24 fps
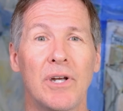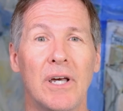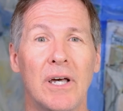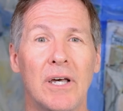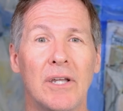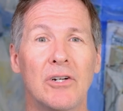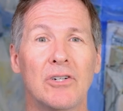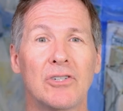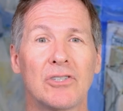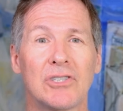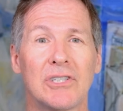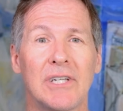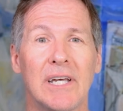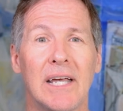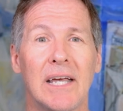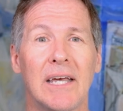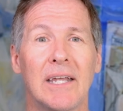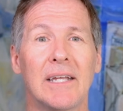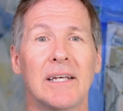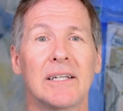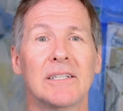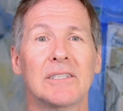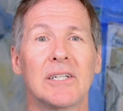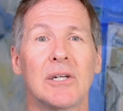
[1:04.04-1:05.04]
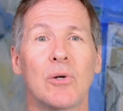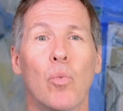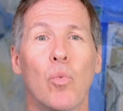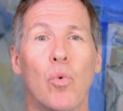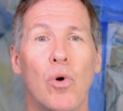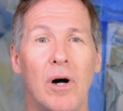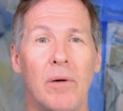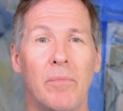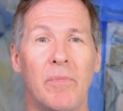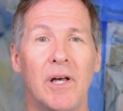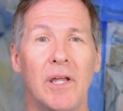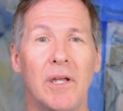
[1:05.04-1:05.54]
to understand as a
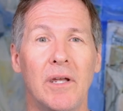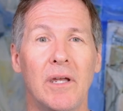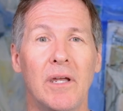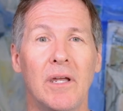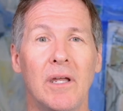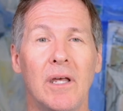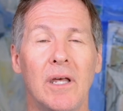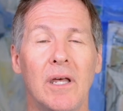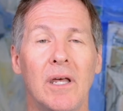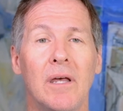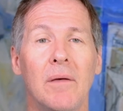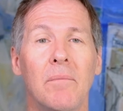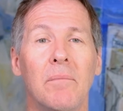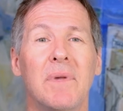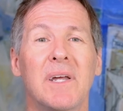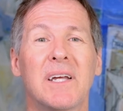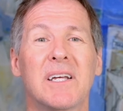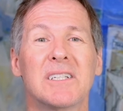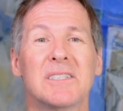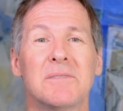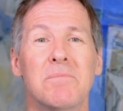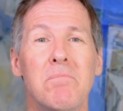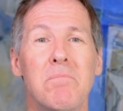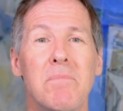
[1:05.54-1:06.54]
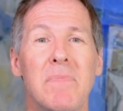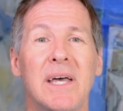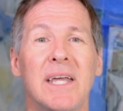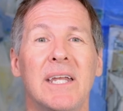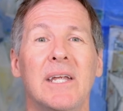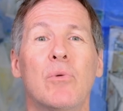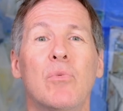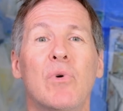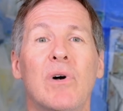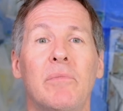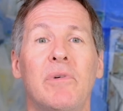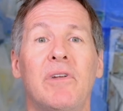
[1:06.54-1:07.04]
woman because many
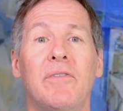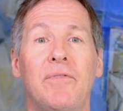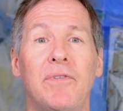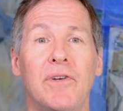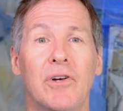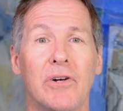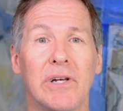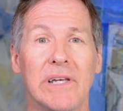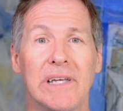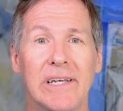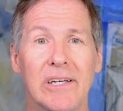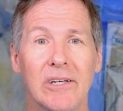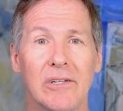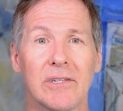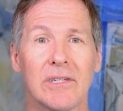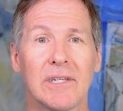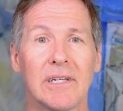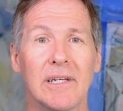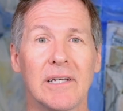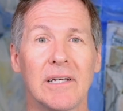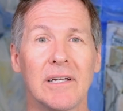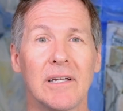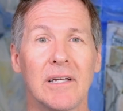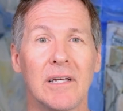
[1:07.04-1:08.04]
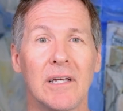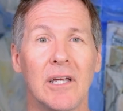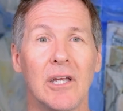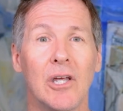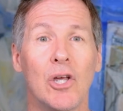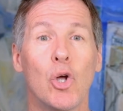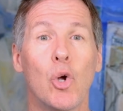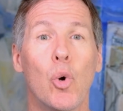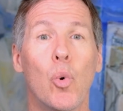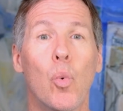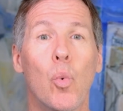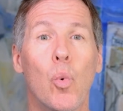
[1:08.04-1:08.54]
women feel guilty
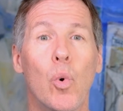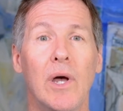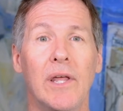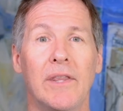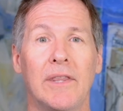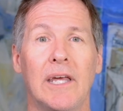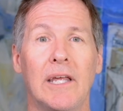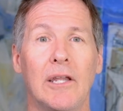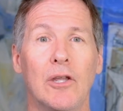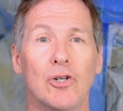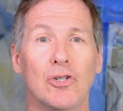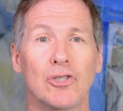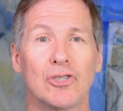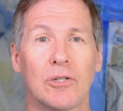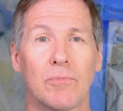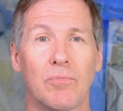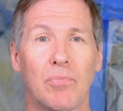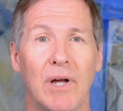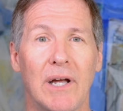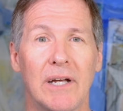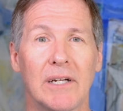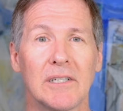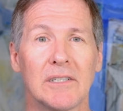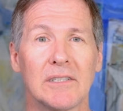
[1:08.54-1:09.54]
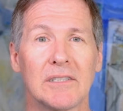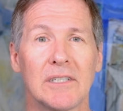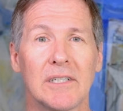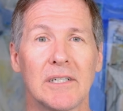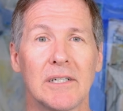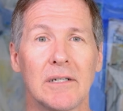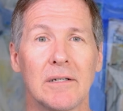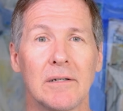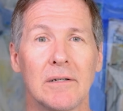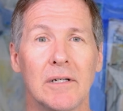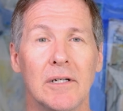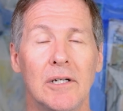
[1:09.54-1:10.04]
when they lose a pregnancy.
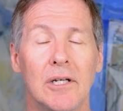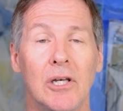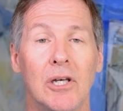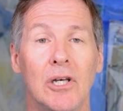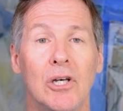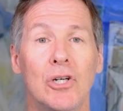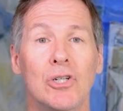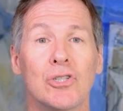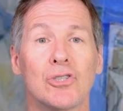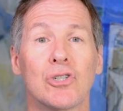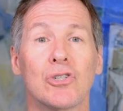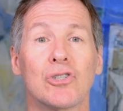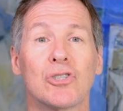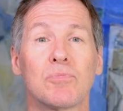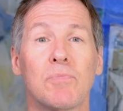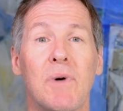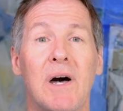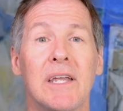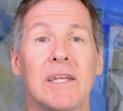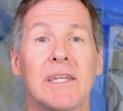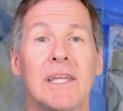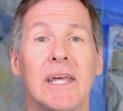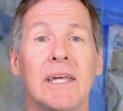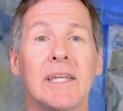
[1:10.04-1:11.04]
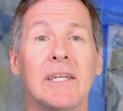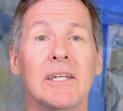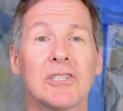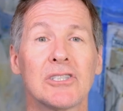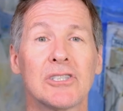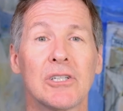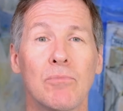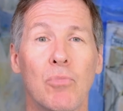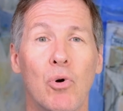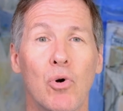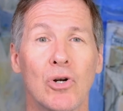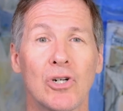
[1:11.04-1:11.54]
So spontaneous
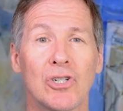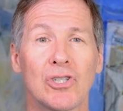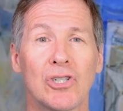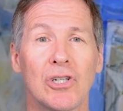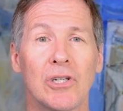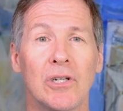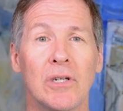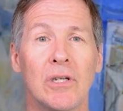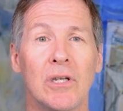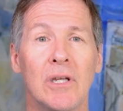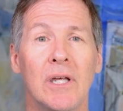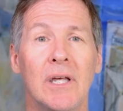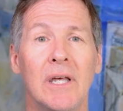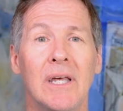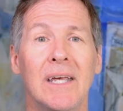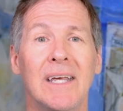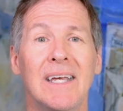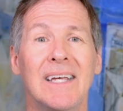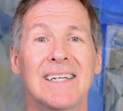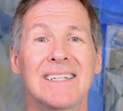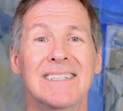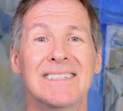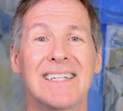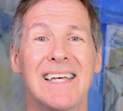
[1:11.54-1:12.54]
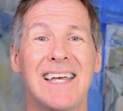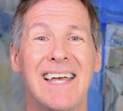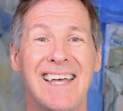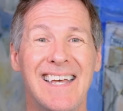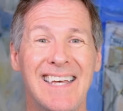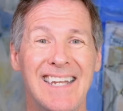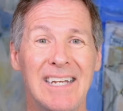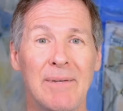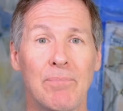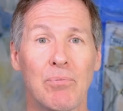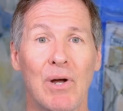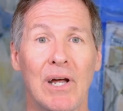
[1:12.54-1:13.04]
abortion is
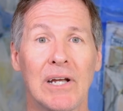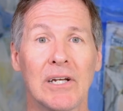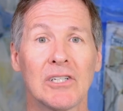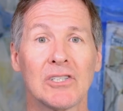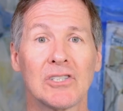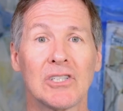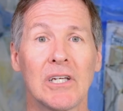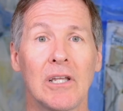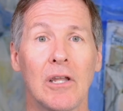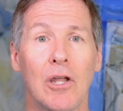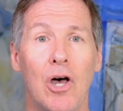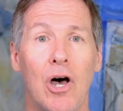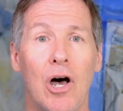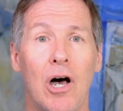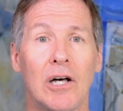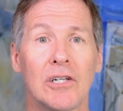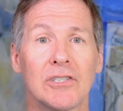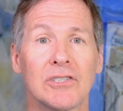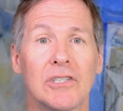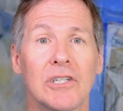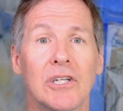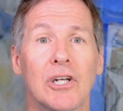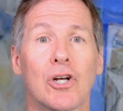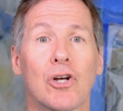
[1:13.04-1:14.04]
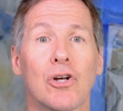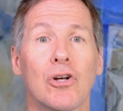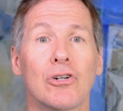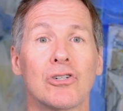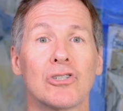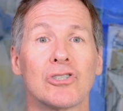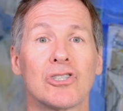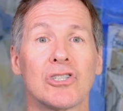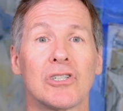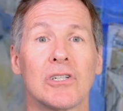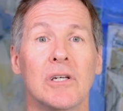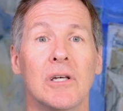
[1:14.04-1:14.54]
any pregnancy loss that
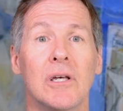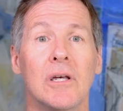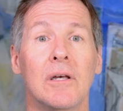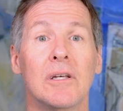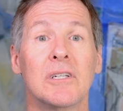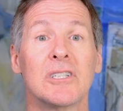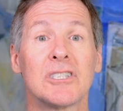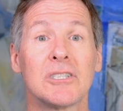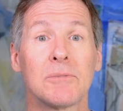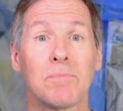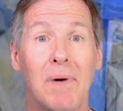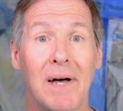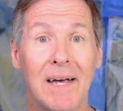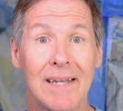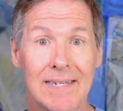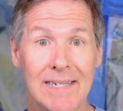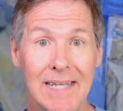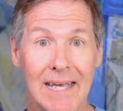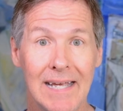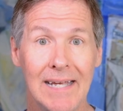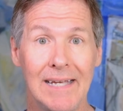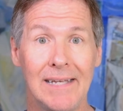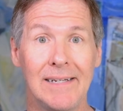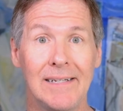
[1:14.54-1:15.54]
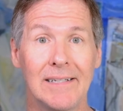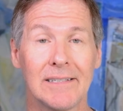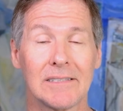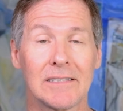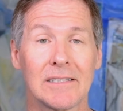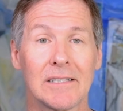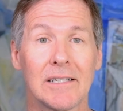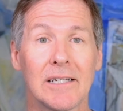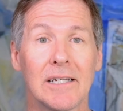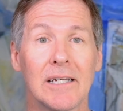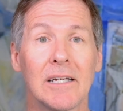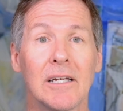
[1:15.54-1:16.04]
occurs
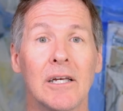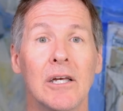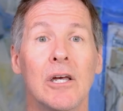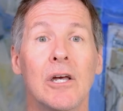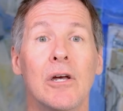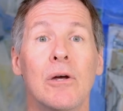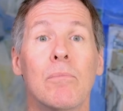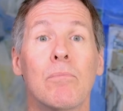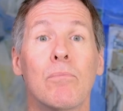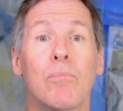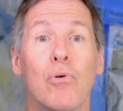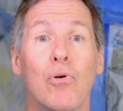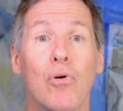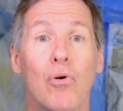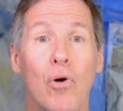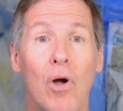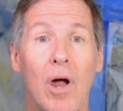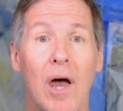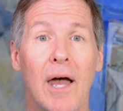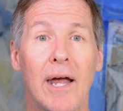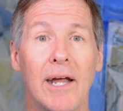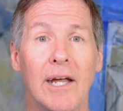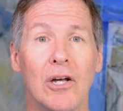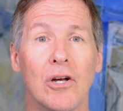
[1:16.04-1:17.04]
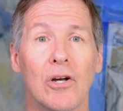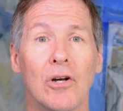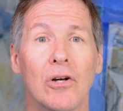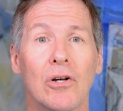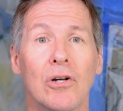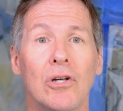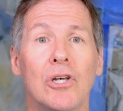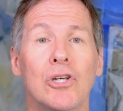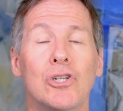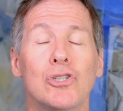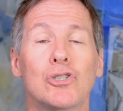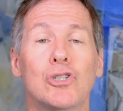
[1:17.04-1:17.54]
spontaneously prior
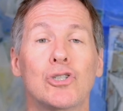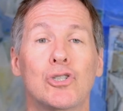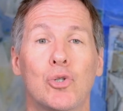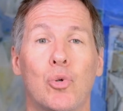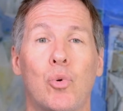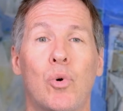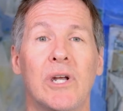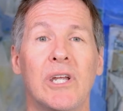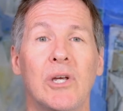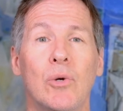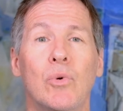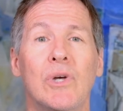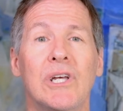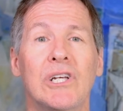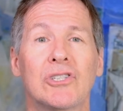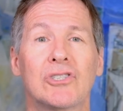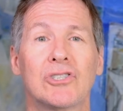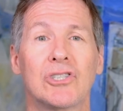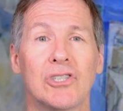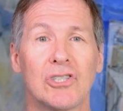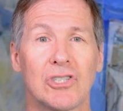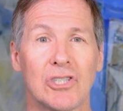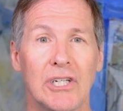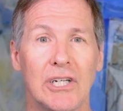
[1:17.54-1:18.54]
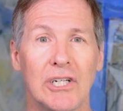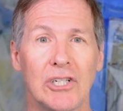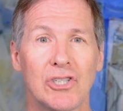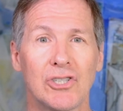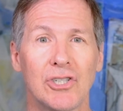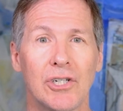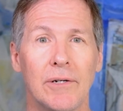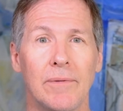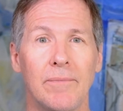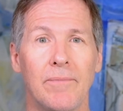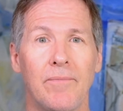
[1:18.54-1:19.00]
to 20 weeks gestation.